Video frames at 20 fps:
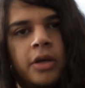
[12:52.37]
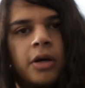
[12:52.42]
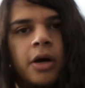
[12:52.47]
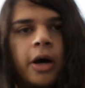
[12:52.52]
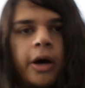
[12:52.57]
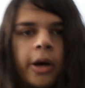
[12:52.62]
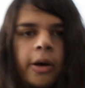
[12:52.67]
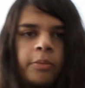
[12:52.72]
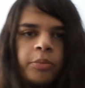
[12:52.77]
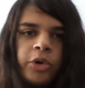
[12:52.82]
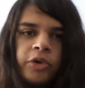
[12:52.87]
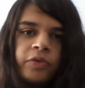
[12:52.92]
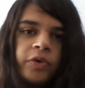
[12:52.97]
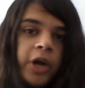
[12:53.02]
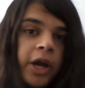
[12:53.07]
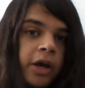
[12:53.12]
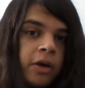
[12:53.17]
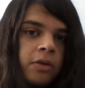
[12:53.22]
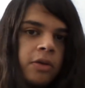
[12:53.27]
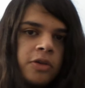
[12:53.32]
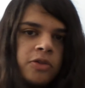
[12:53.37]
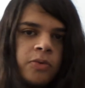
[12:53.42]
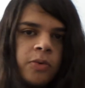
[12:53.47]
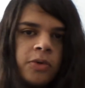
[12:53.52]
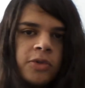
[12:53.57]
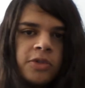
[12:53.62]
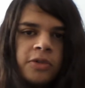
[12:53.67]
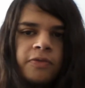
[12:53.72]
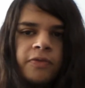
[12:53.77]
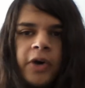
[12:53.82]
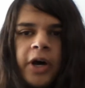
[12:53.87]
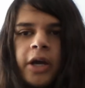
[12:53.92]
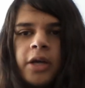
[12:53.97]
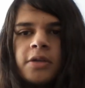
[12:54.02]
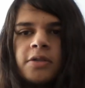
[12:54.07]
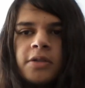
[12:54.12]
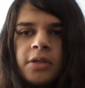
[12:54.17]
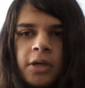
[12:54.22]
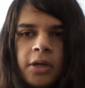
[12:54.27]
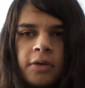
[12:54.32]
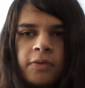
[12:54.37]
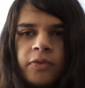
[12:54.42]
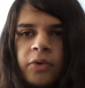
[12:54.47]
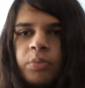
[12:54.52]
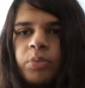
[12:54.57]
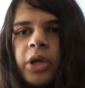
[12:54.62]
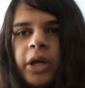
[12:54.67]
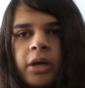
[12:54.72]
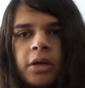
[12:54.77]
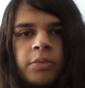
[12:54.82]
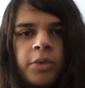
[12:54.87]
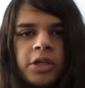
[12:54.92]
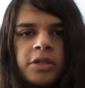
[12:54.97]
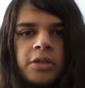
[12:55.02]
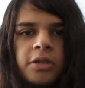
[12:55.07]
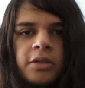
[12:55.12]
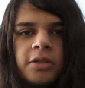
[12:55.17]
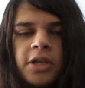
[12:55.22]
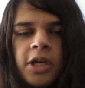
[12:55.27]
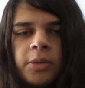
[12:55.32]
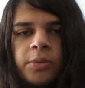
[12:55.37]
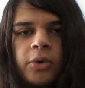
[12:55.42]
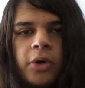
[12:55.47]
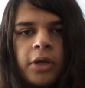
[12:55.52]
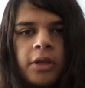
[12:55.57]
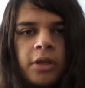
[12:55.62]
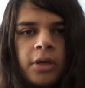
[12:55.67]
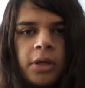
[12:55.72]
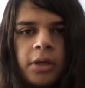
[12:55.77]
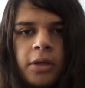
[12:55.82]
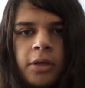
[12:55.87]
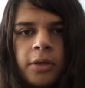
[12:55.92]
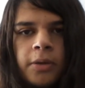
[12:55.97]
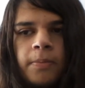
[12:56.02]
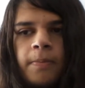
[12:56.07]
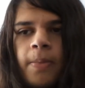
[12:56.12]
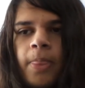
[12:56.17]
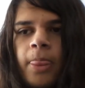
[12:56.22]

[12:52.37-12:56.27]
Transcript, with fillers: Um, but for now, those will suffice, you know, for playing on my turntable, I think.